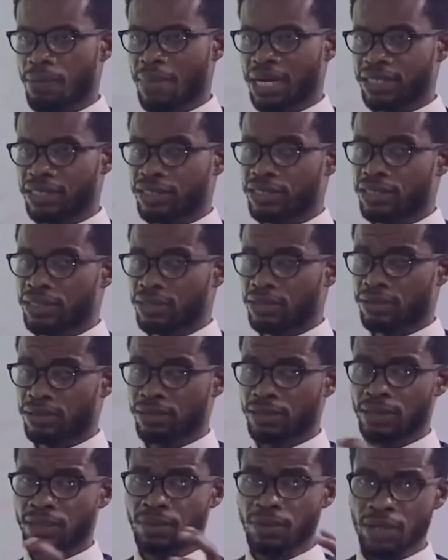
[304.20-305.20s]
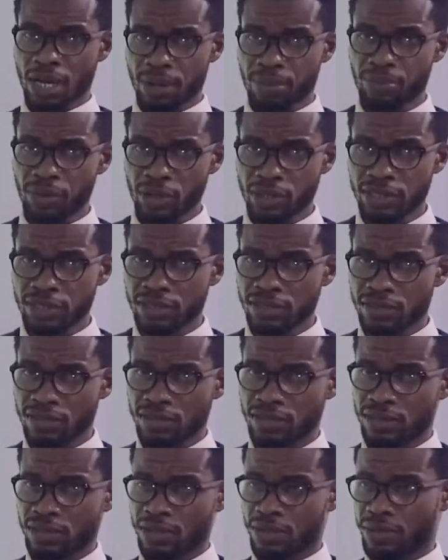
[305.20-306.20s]
managing
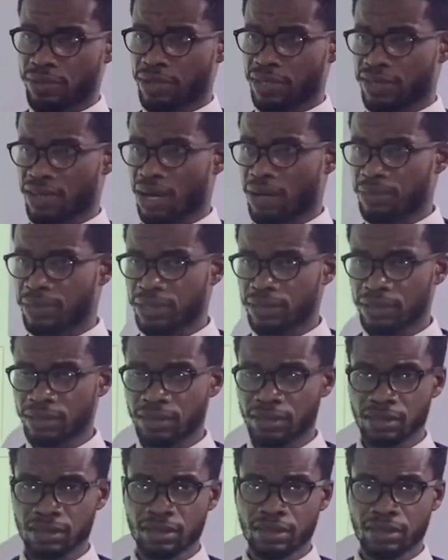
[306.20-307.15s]
employees' retirement